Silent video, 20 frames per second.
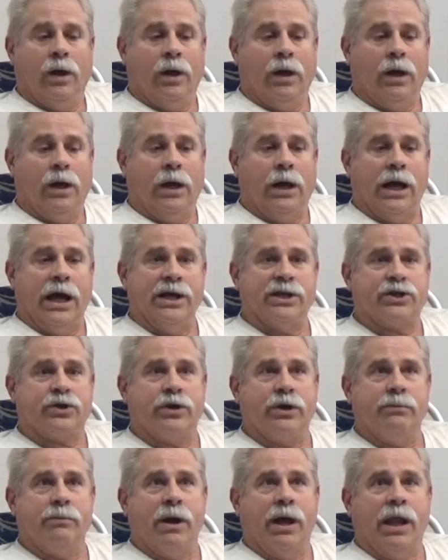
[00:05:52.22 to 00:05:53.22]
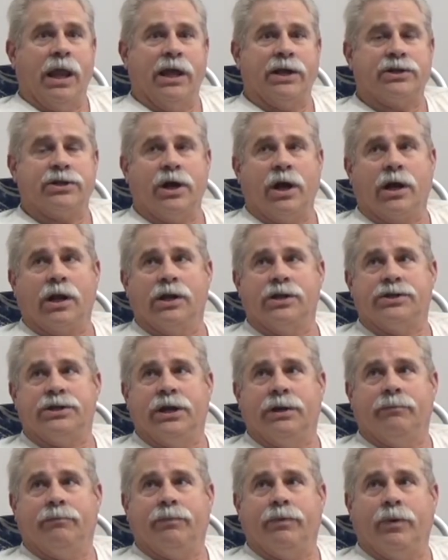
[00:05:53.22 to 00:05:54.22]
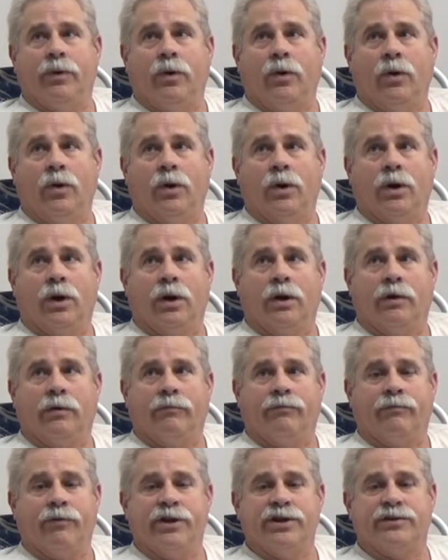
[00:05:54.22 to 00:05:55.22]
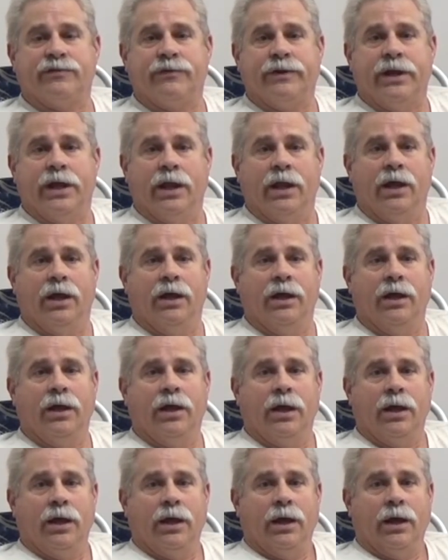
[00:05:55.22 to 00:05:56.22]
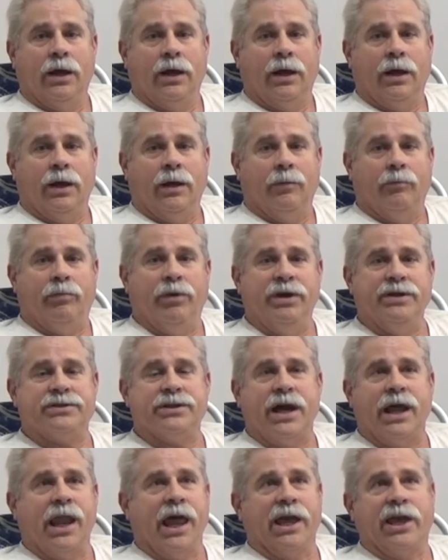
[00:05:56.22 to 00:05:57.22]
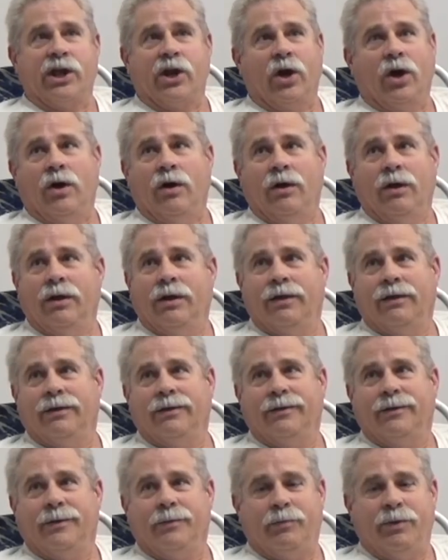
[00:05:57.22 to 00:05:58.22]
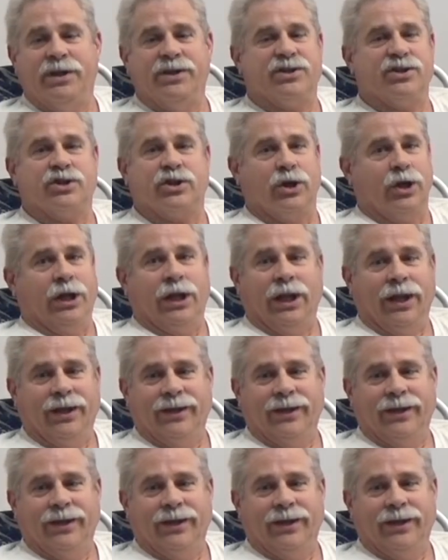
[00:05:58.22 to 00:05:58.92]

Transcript: Uh, ice cream, I like chocolate chip or French vanilla. Uh, pizza, I like it all. Pizza's good.